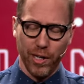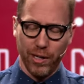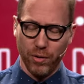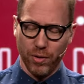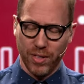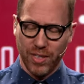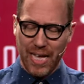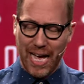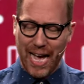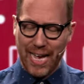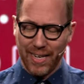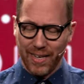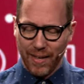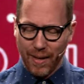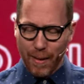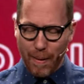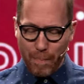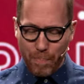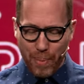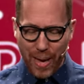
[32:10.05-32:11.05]
It was that
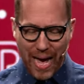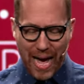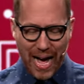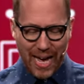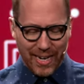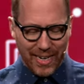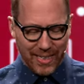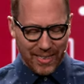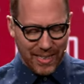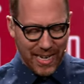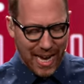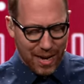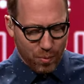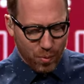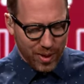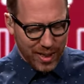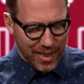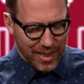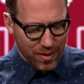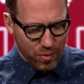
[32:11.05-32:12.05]
bad. And yet,
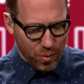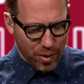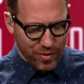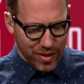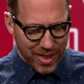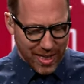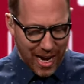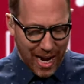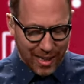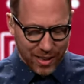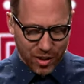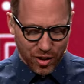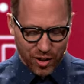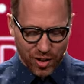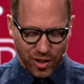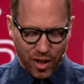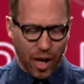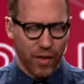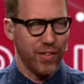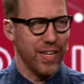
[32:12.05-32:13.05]
when, he, when the doctor
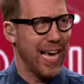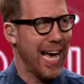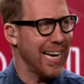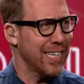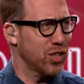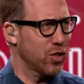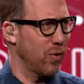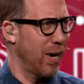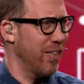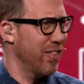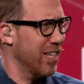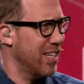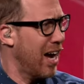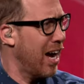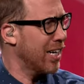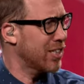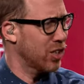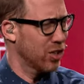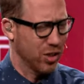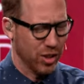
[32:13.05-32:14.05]
saw the x ray, the
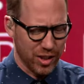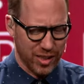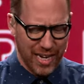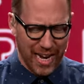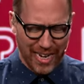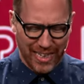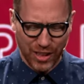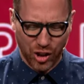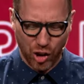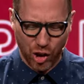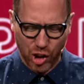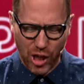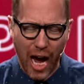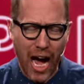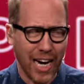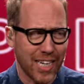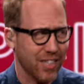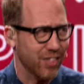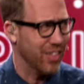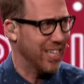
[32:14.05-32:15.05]
doctor looked kind of
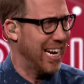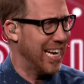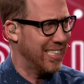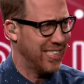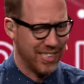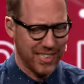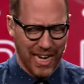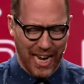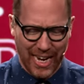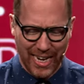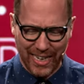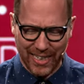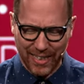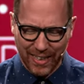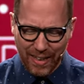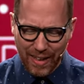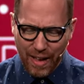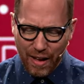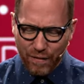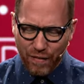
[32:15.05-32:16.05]
shocked the next day and
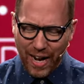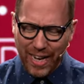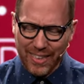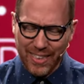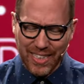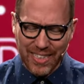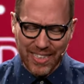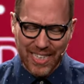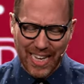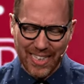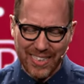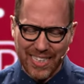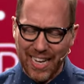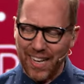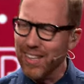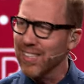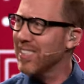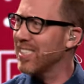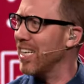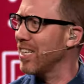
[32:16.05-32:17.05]
finally sat
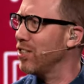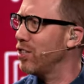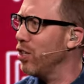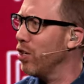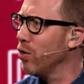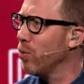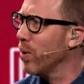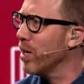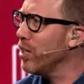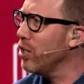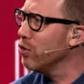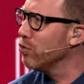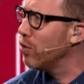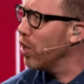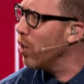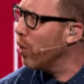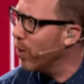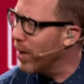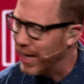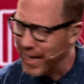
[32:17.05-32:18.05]
down and said, Dude, what are you
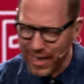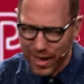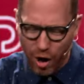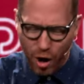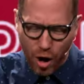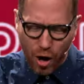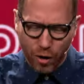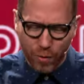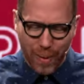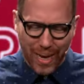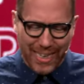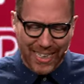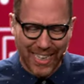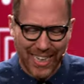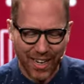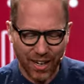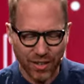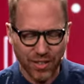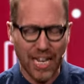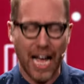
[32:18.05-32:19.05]
doing? In all my
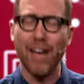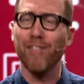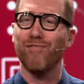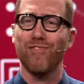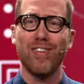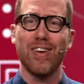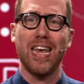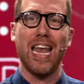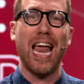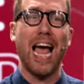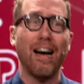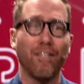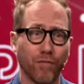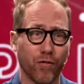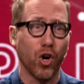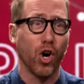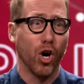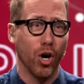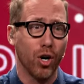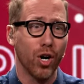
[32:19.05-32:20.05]
years, I've
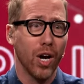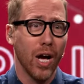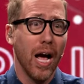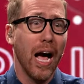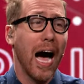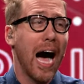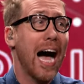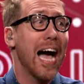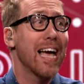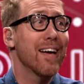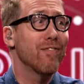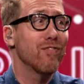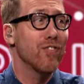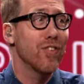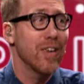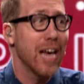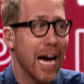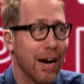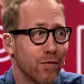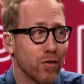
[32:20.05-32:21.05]
never, I have
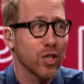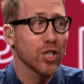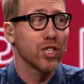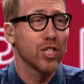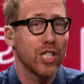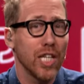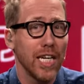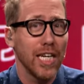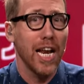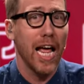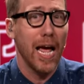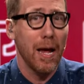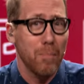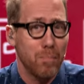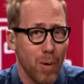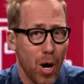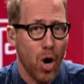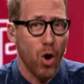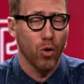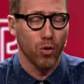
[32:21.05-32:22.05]
never seen a
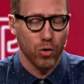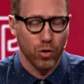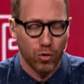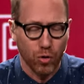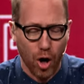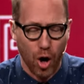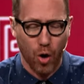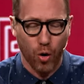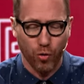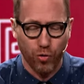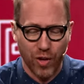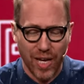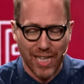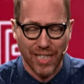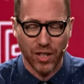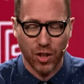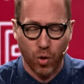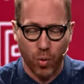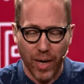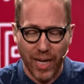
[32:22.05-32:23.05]
bone grow
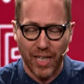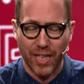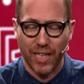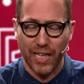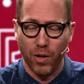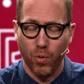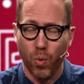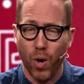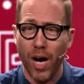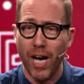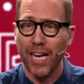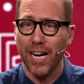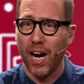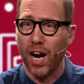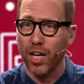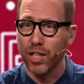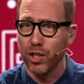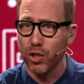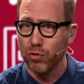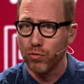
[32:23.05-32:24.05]
this quickly. What
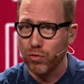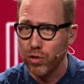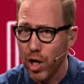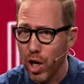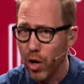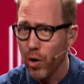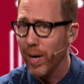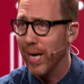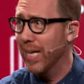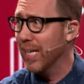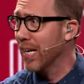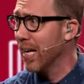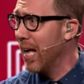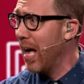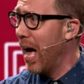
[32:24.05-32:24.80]
are you doing?